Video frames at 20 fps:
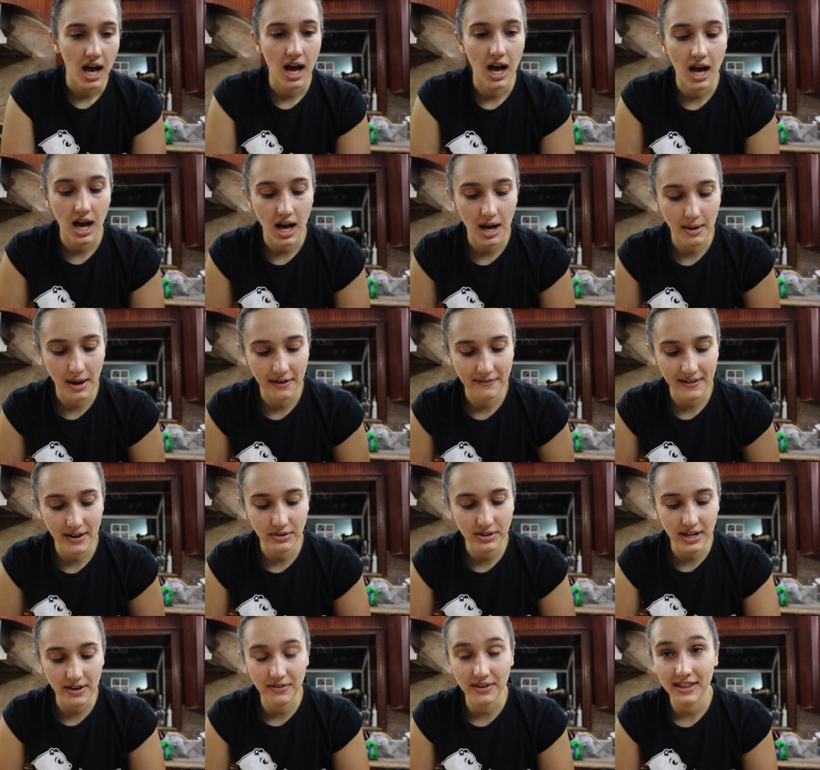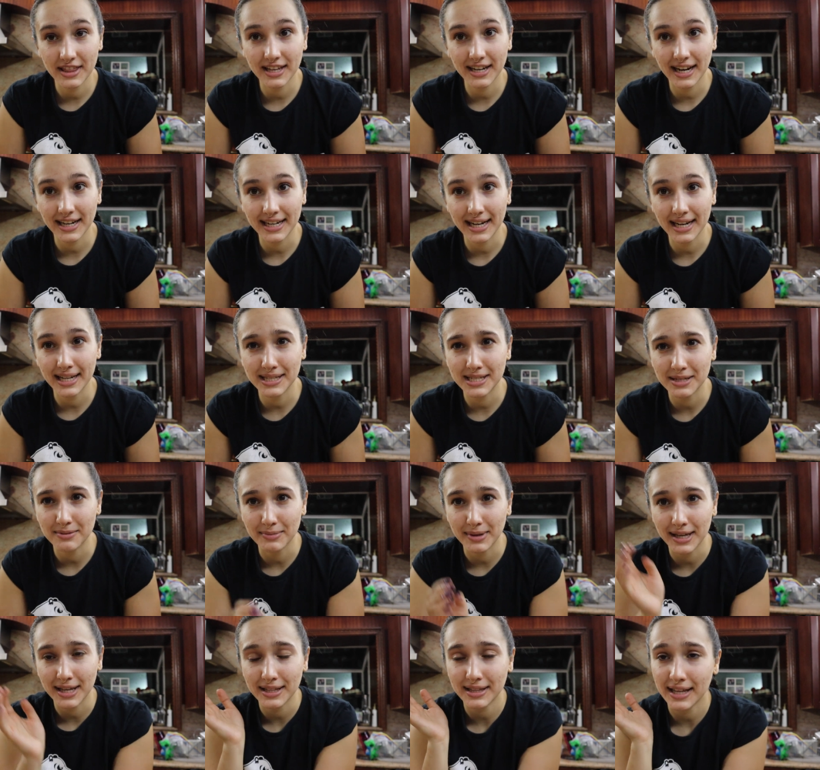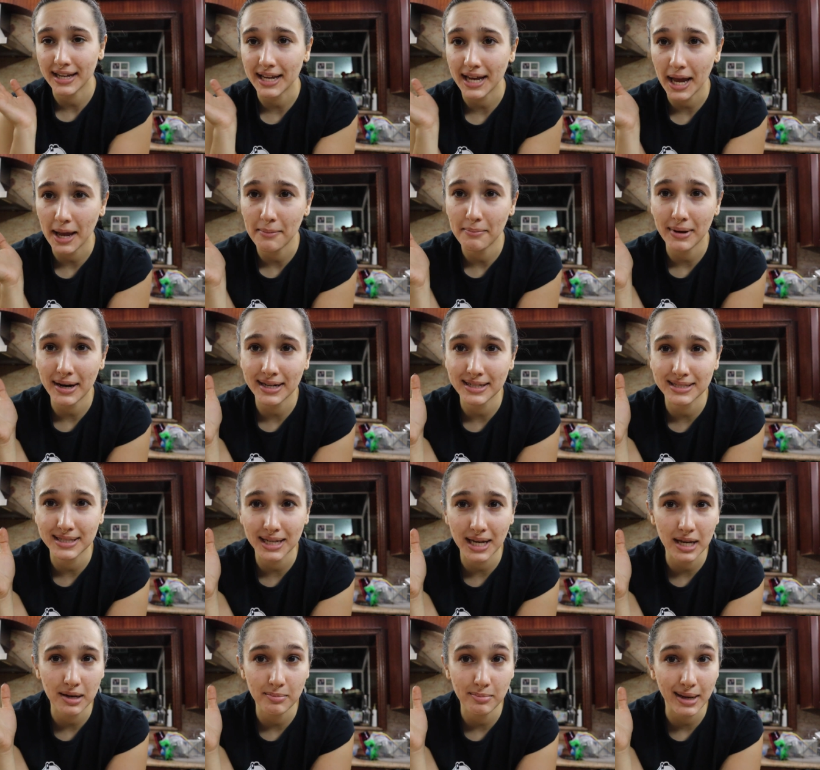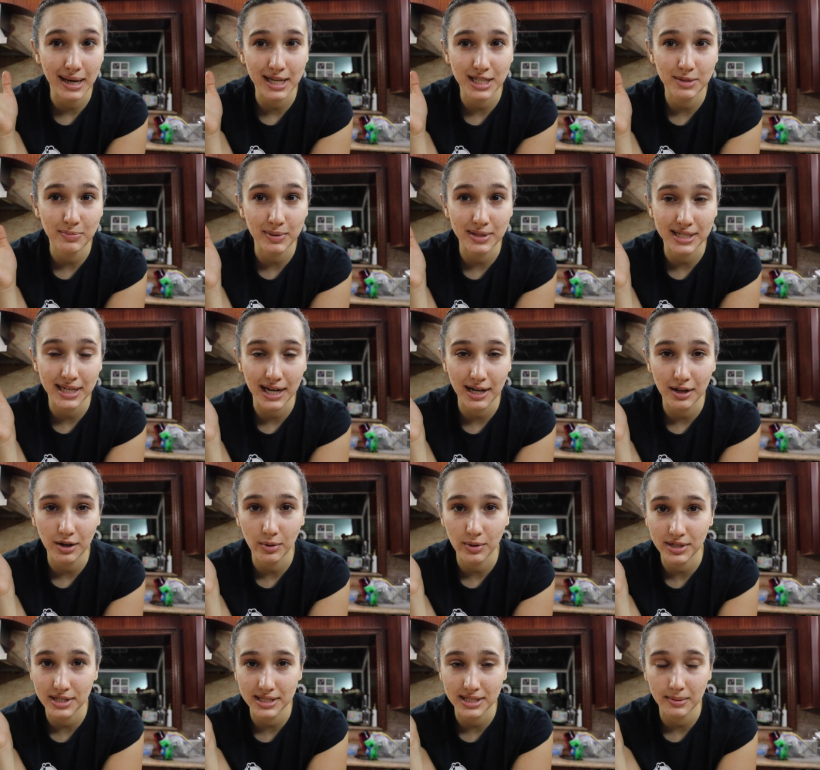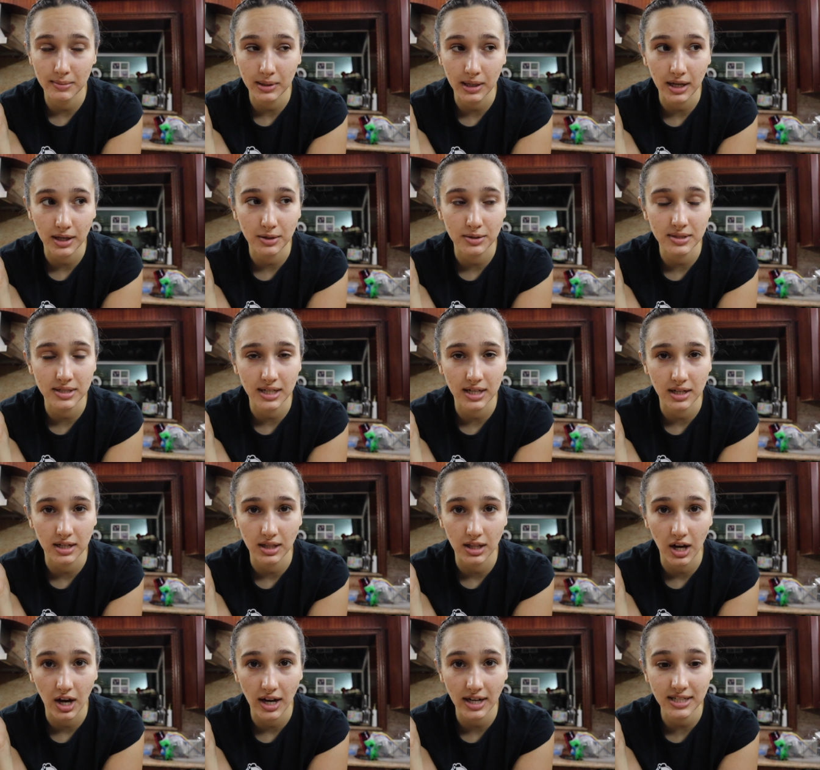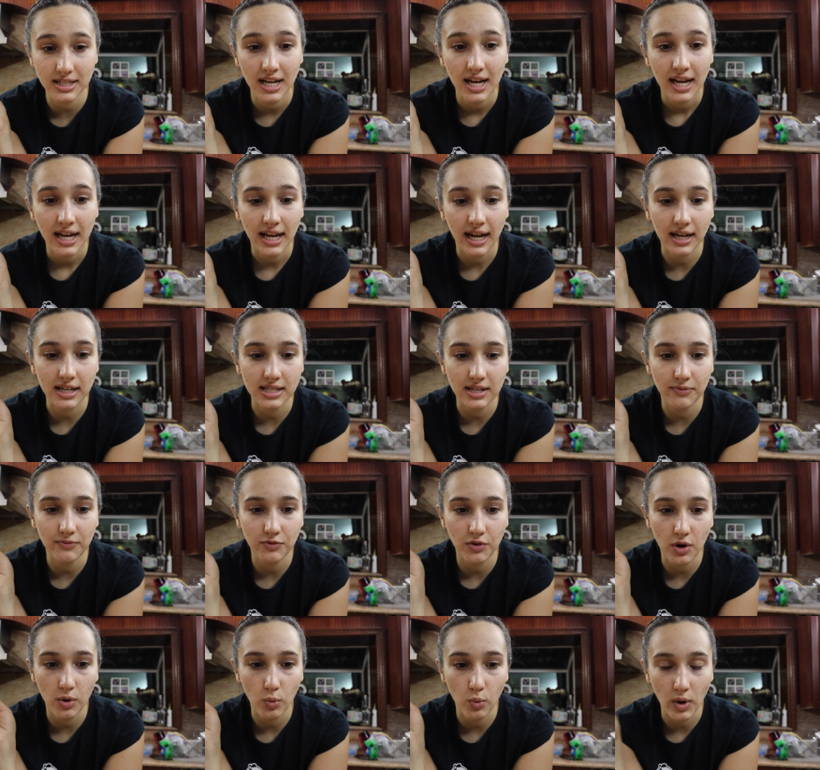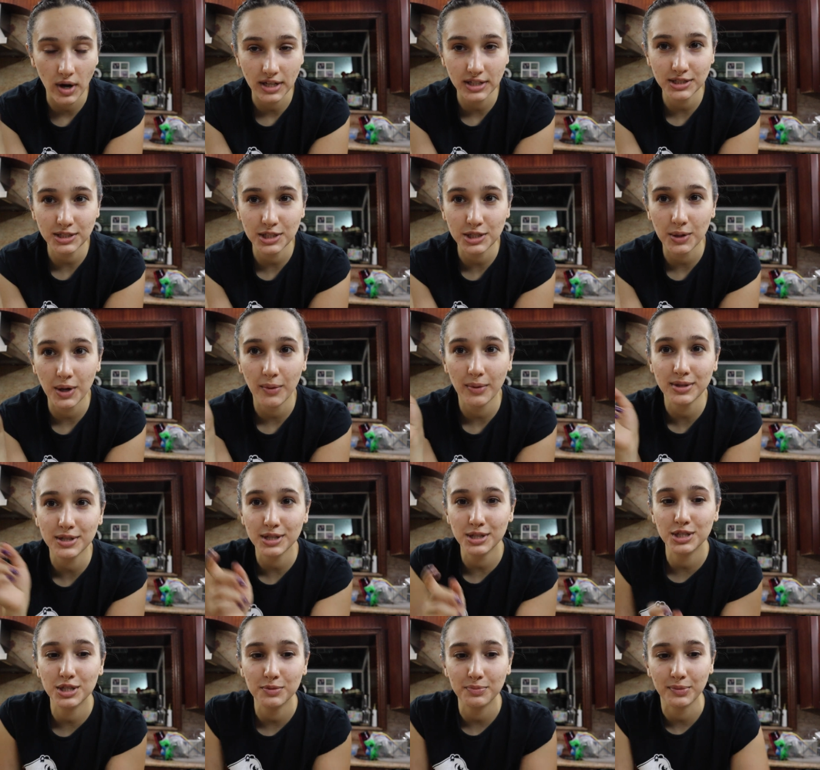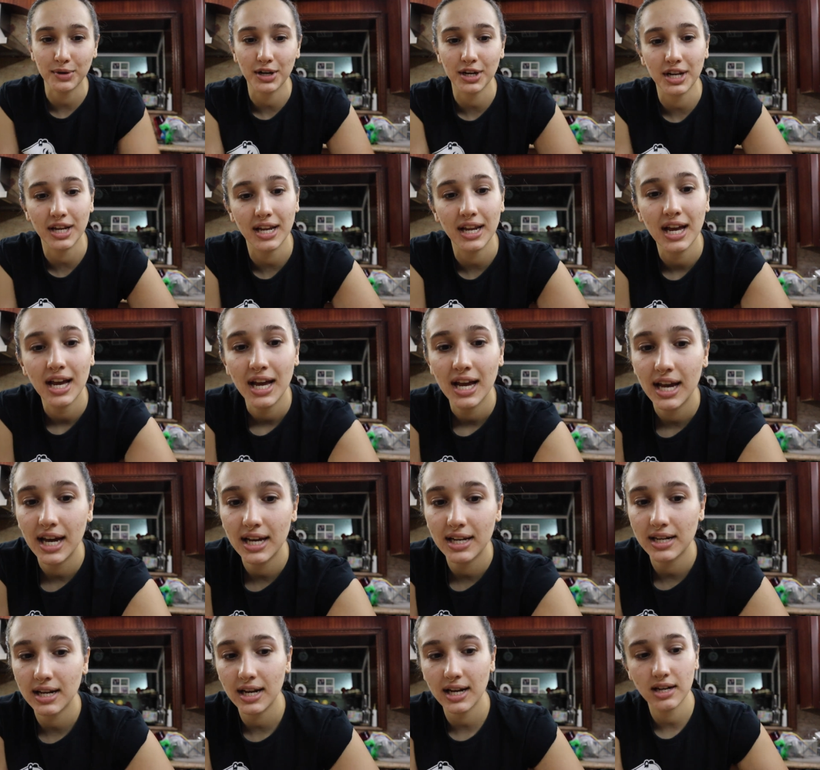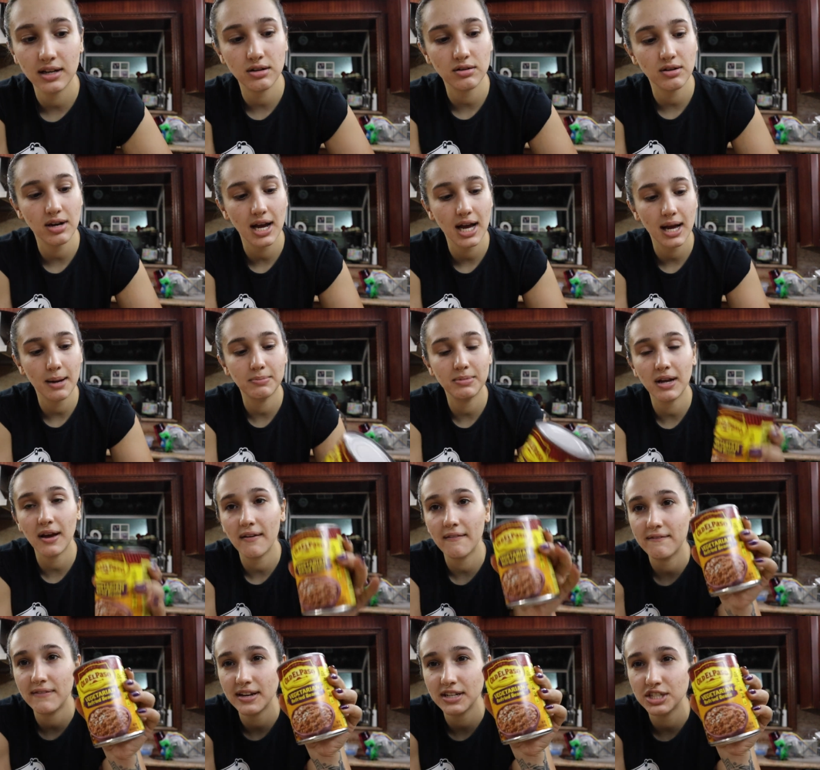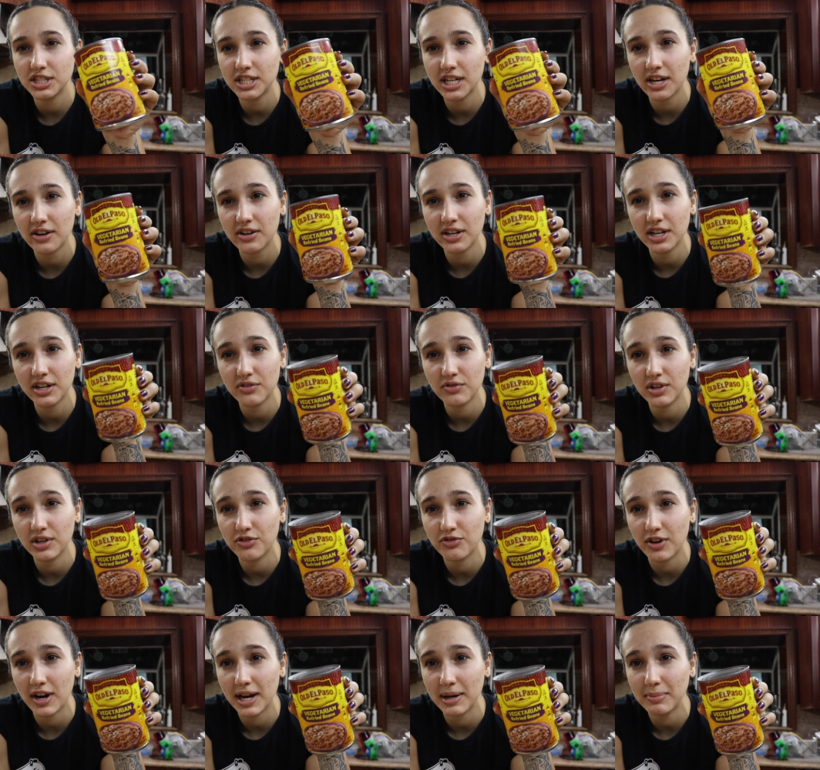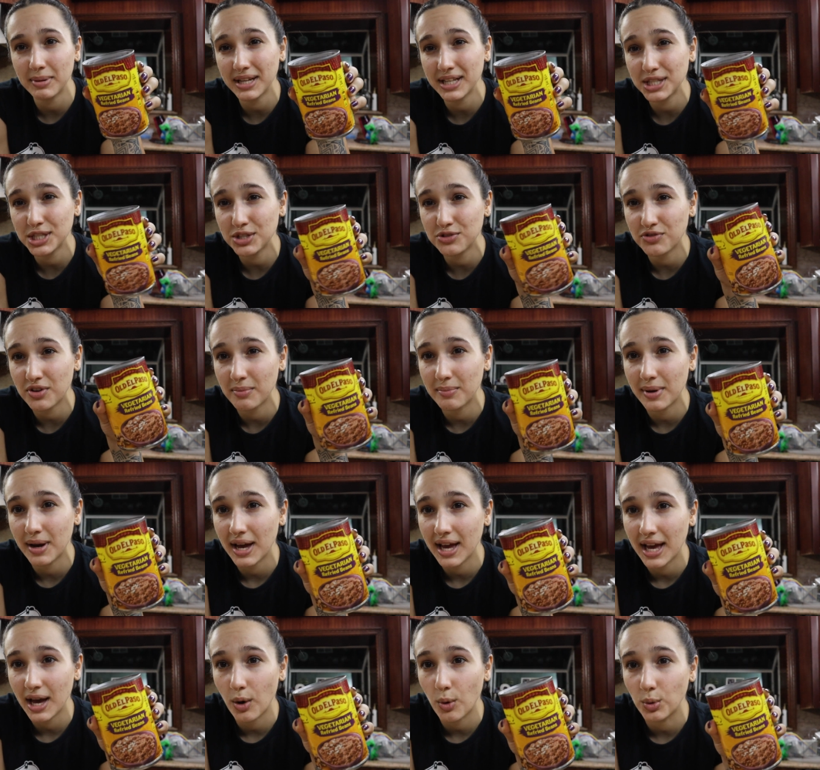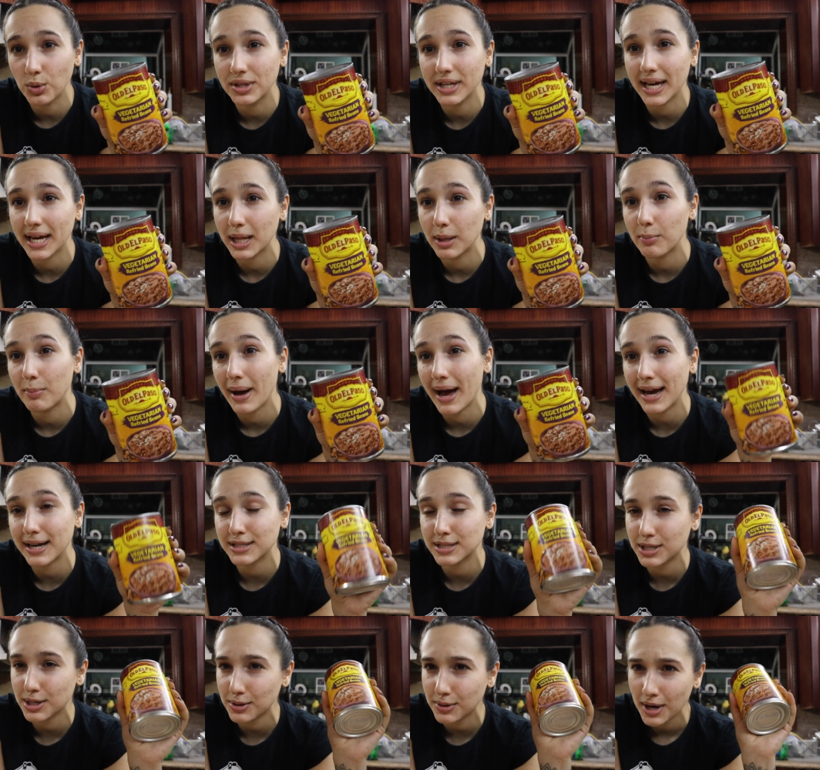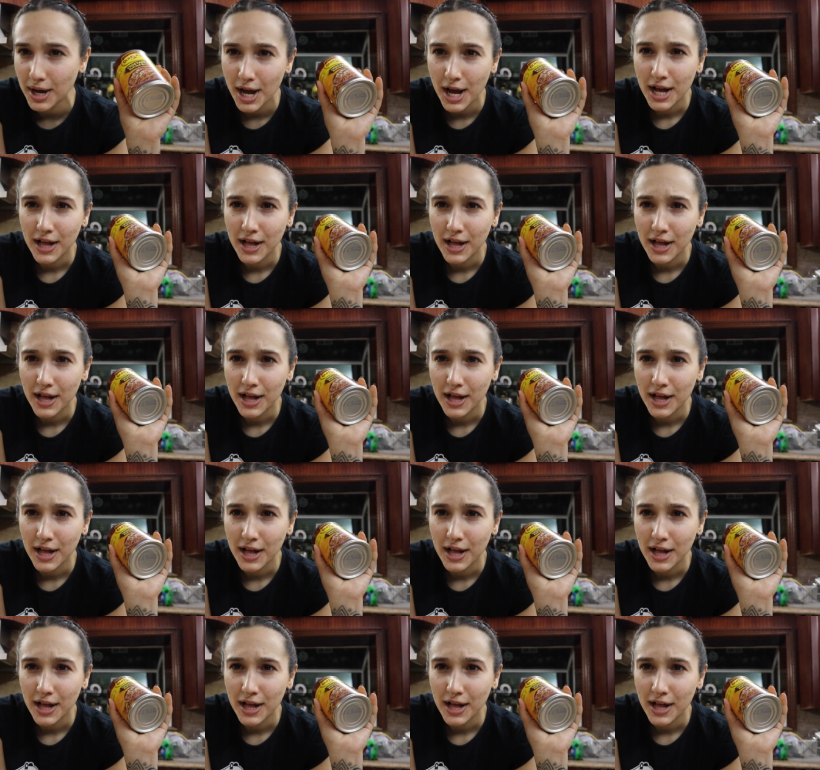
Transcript: Uh, I found everything I needed to make like a Mexican baked potato which is something I used to eat a lot except for one so I went to the supermarket and I grabbed a vegetarian refried beans from from Old El Paso.